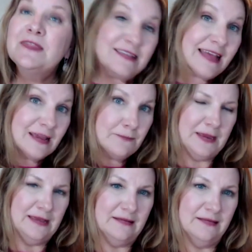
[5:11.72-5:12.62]
the second
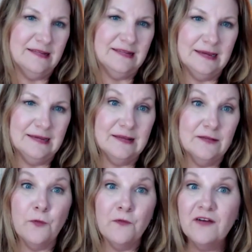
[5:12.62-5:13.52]
piece of this is,
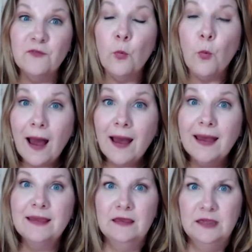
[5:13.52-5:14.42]
of
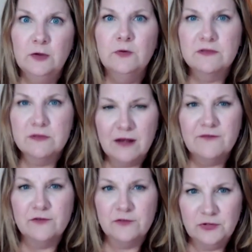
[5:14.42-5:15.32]
why you are not
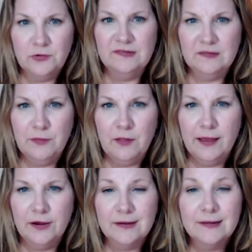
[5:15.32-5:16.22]
a first choice
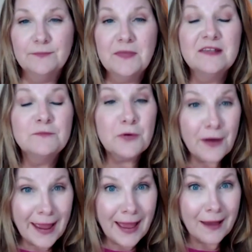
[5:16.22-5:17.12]
supplier is
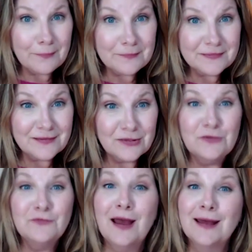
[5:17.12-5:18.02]
perhaps
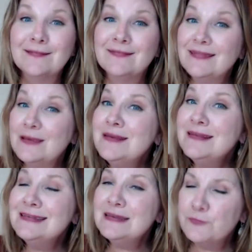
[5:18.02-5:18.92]
you've got
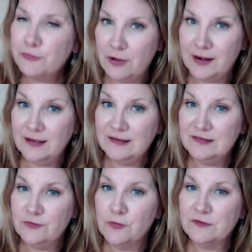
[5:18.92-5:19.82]
limited
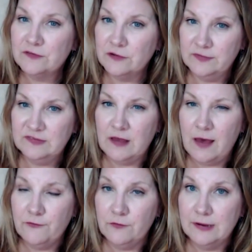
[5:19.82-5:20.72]
product or service
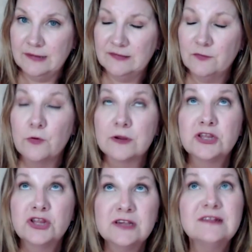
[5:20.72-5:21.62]
offerings
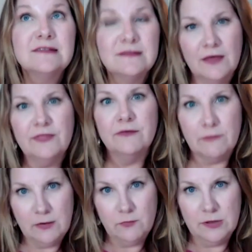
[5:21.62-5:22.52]
or just not the
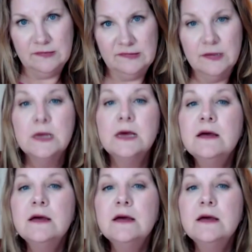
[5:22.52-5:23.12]
right ones